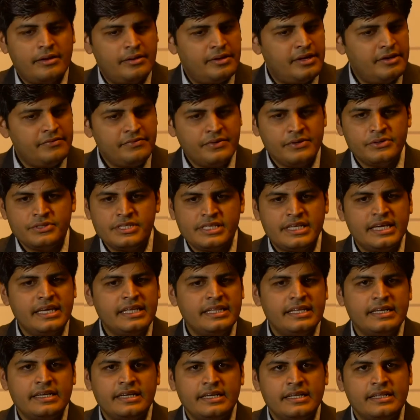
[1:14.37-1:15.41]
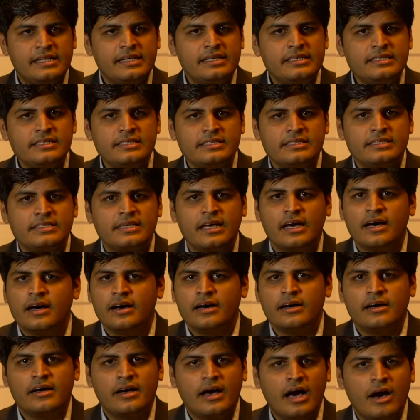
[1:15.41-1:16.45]
if you see, then this
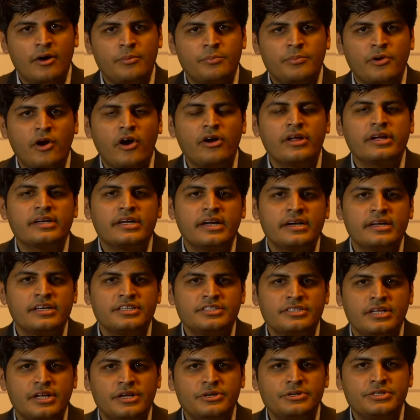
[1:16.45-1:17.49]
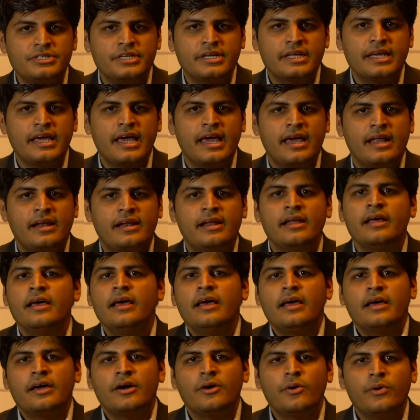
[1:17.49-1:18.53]
our product and our solution can
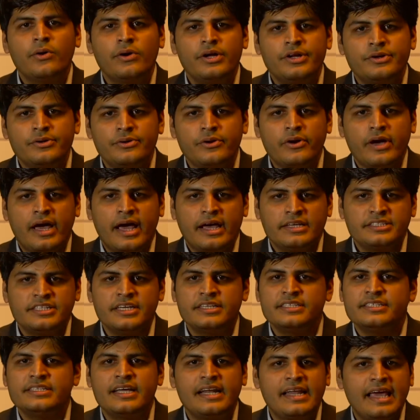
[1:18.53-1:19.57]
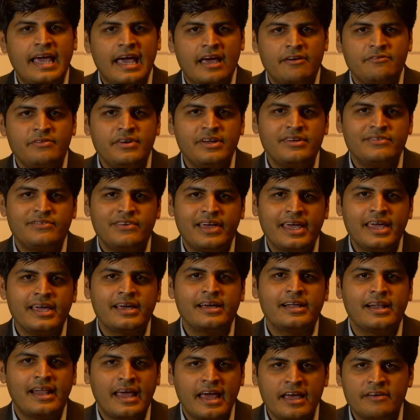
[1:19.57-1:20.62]
go into essentially every
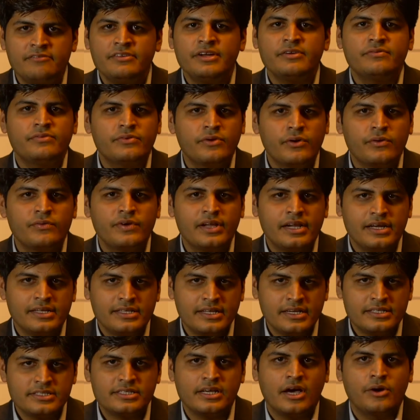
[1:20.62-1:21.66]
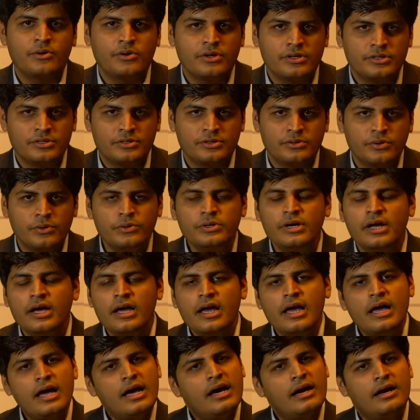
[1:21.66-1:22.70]
vehicle, every four-wheeler that's out on the road.
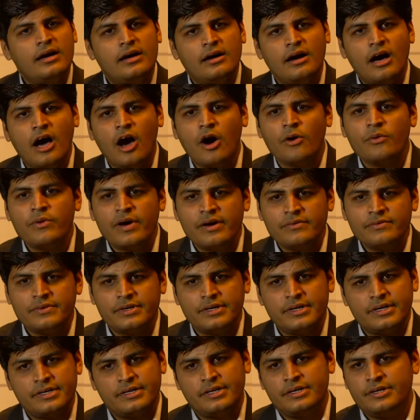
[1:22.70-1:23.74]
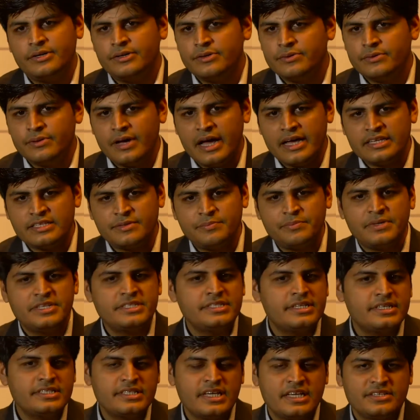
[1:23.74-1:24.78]
However, you know, as a
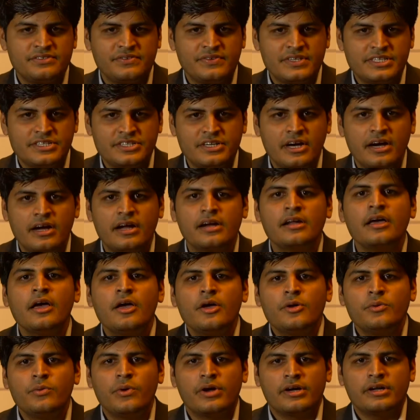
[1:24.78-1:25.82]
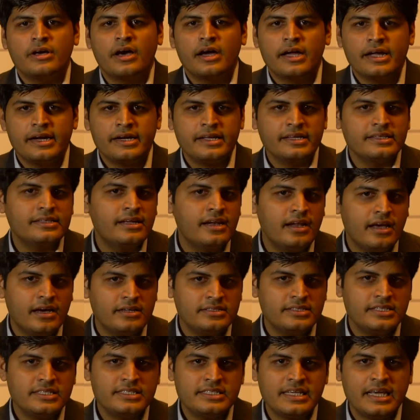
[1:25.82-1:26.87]
business, as we start, we are targeting the
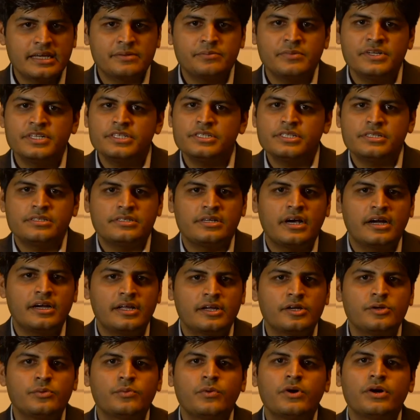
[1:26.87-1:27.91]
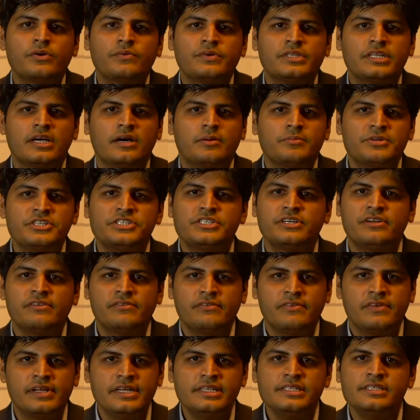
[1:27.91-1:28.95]
larger segments, starting to work with commercial
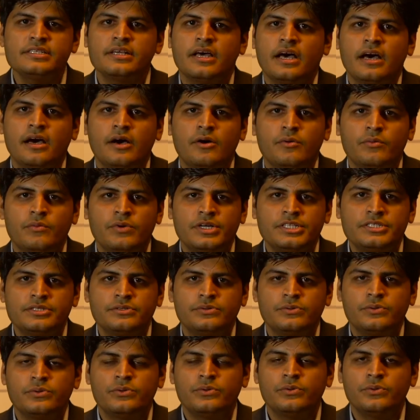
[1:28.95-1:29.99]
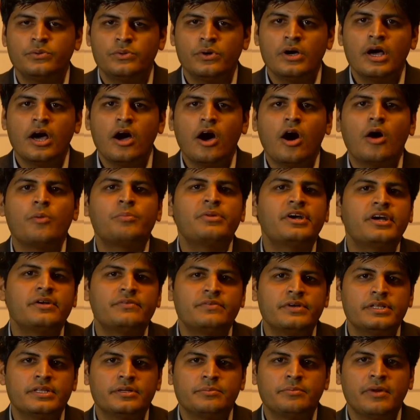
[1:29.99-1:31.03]
fleets, which who operate
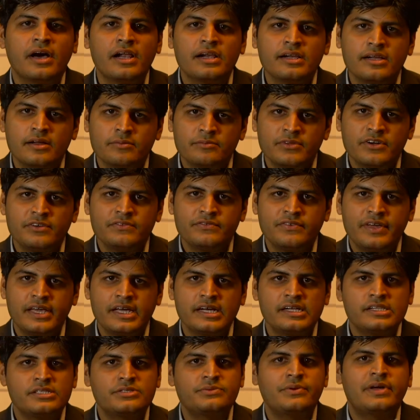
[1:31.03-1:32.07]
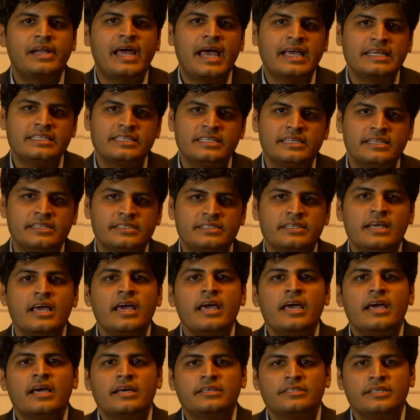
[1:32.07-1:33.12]
with a bulk number of vehicles, where accidents
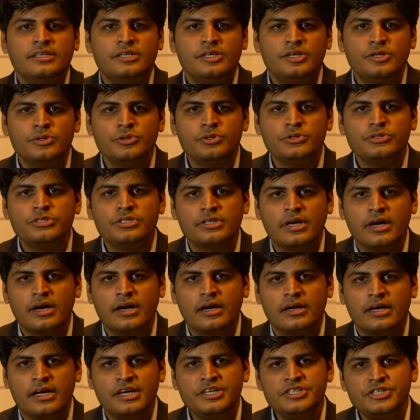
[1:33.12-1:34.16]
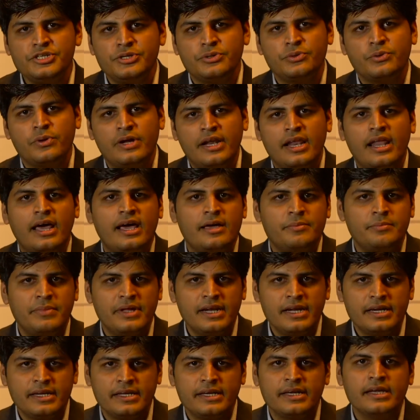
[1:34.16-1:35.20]
is a huge issue and
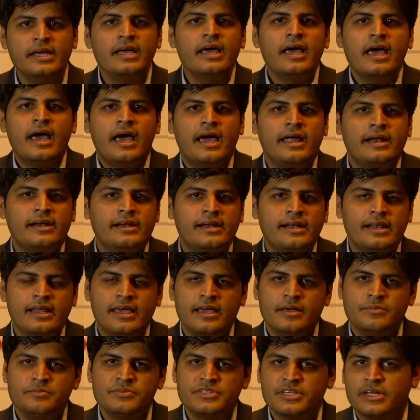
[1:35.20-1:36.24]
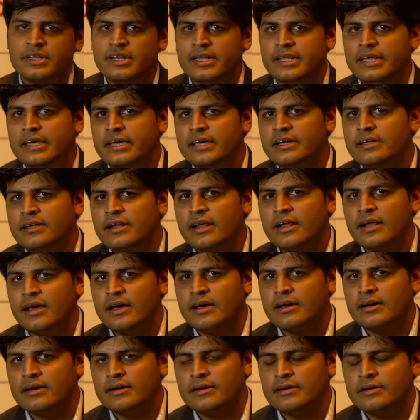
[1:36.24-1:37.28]
liability, and claims and legal
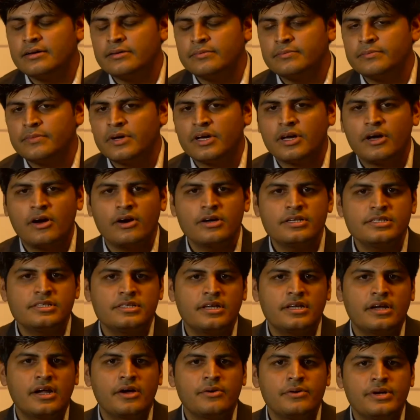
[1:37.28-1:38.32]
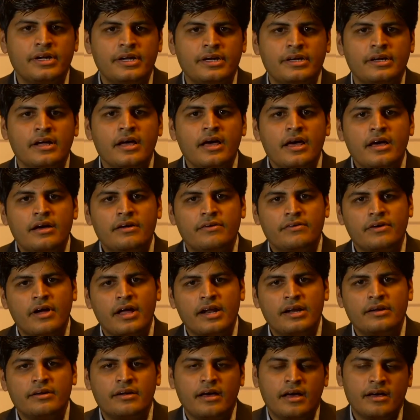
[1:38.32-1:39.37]
costs around it
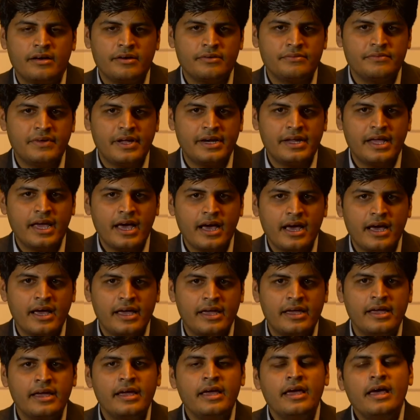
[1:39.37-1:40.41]
run very high.